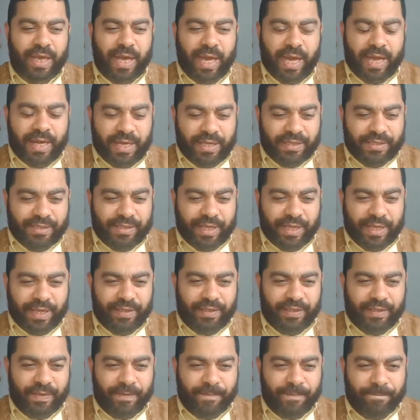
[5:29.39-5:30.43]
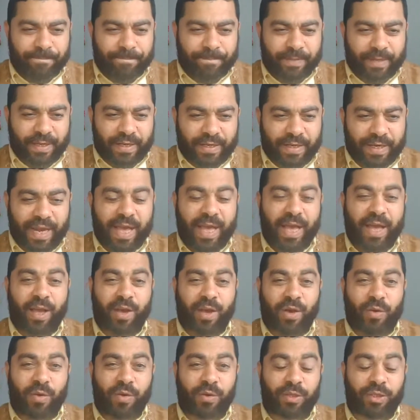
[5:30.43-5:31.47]
And I said,
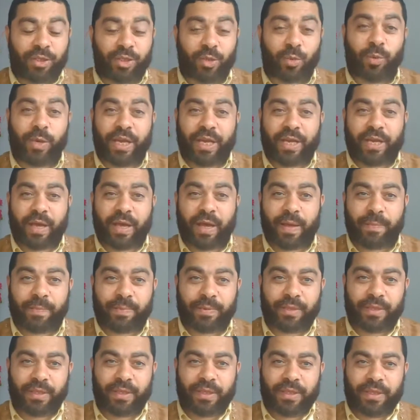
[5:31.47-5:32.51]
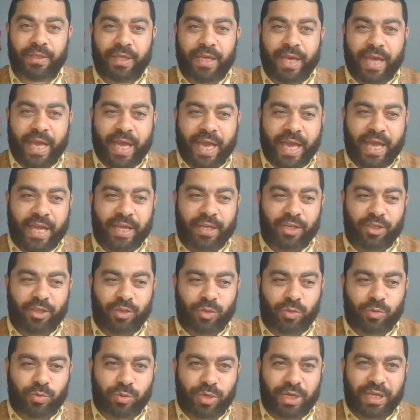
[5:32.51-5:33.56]
now you wake up and
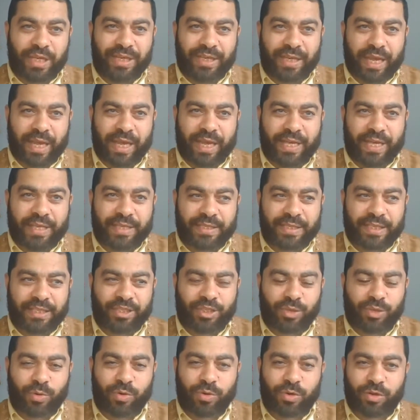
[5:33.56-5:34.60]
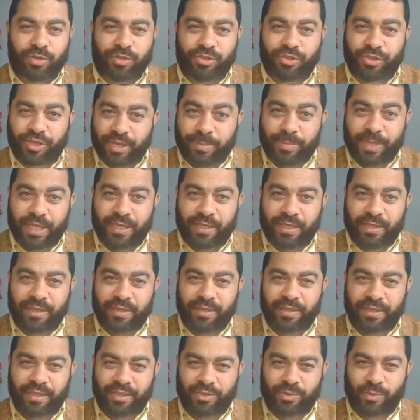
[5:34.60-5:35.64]
you realize that you were dreaming.
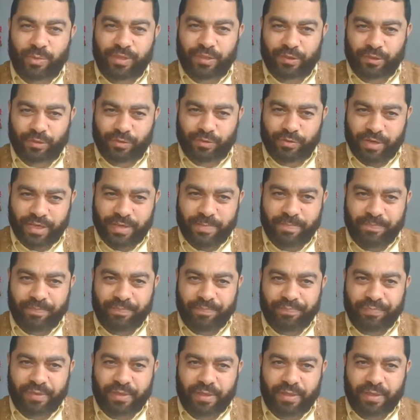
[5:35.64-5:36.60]
This was a dream.